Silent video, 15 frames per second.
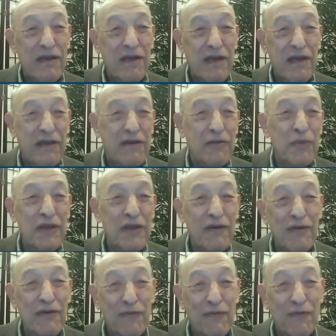to
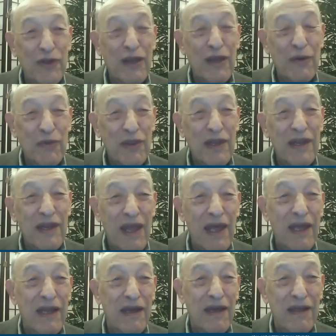be affiliated with
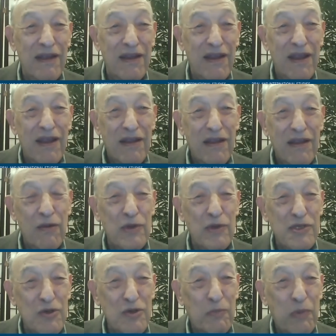Indiana. The
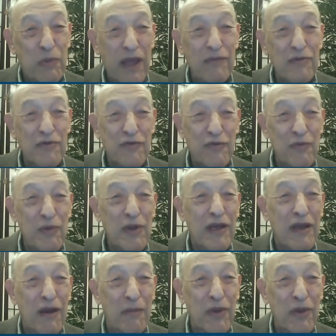original plan was for me to
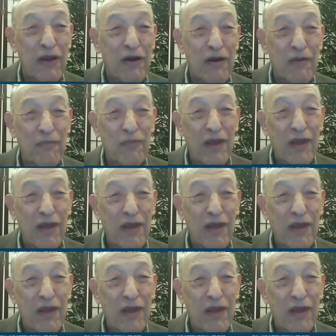come here.